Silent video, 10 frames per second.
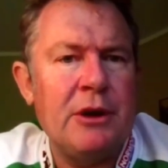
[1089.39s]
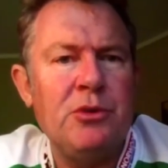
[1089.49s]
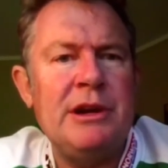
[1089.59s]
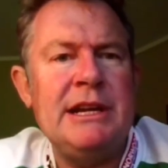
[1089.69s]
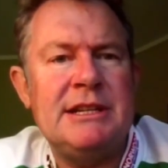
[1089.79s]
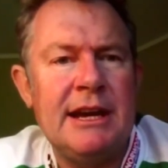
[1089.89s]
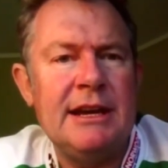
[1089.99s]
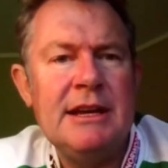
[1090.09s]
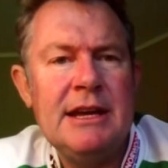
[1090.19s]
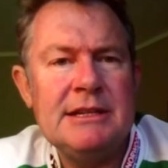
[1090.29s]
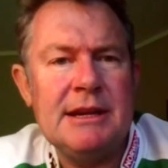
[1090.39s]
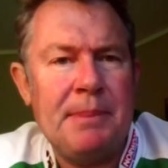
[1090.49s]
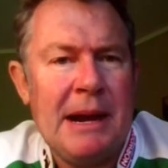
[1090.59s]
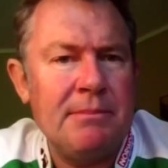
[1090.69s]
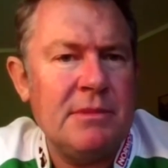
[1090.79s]
They're ready to
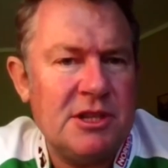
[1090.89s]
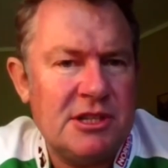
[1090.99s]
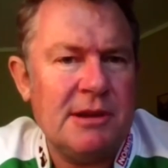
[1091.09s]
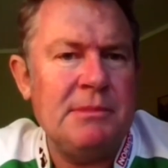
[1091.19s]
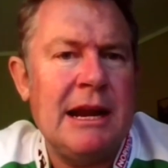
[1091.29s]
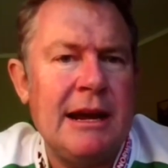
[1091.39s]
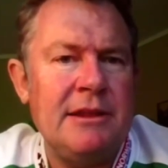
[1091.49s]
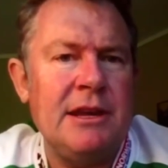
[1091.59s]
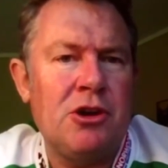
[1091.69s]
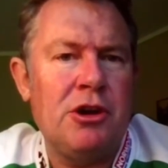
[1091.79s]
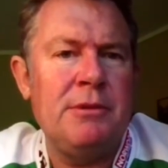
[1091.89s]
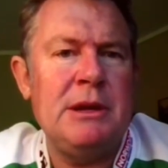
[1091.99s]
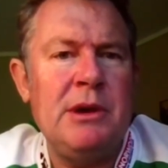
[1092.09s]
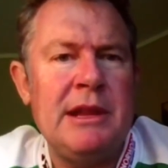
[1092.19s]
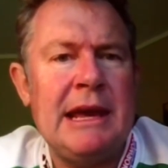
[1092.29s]
pump and stimulate the
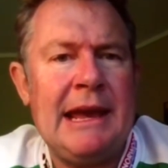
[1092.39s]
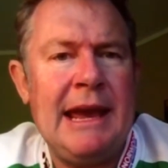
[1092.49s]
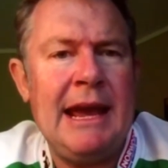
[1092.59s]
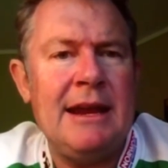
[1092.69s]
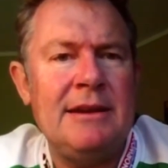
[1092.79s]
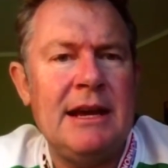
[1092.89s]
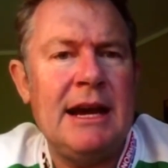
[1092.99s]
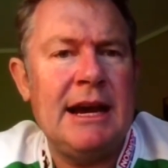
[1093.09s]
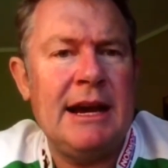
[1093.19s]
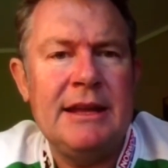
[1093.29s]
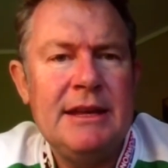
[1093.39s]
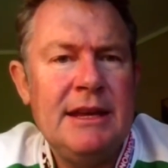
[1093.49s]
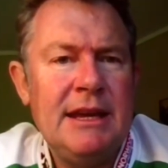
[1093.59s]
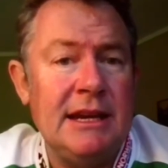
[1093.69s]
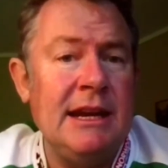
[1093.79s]
economy where they can
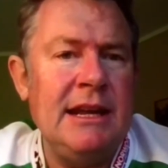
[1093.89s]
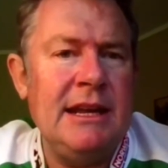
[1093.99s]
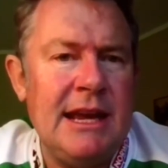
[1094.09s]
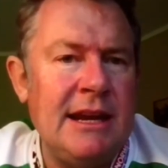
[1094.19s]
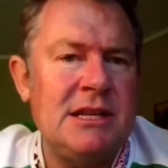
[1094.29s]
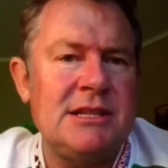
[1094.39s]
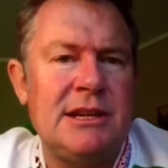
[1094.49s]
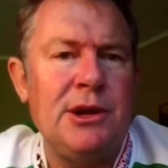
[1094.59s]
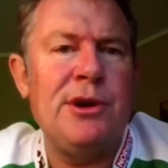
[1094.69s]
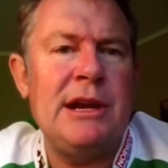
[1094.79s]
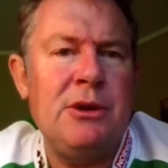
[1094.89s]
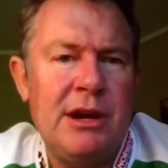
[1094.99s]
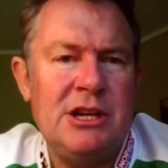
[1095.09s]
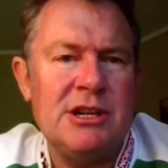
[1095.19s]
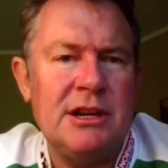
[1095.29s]
in any city or any
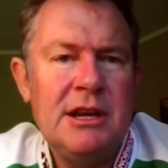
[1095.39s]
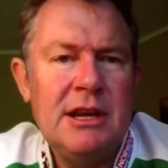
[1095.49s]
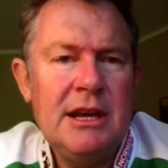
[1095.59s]
region.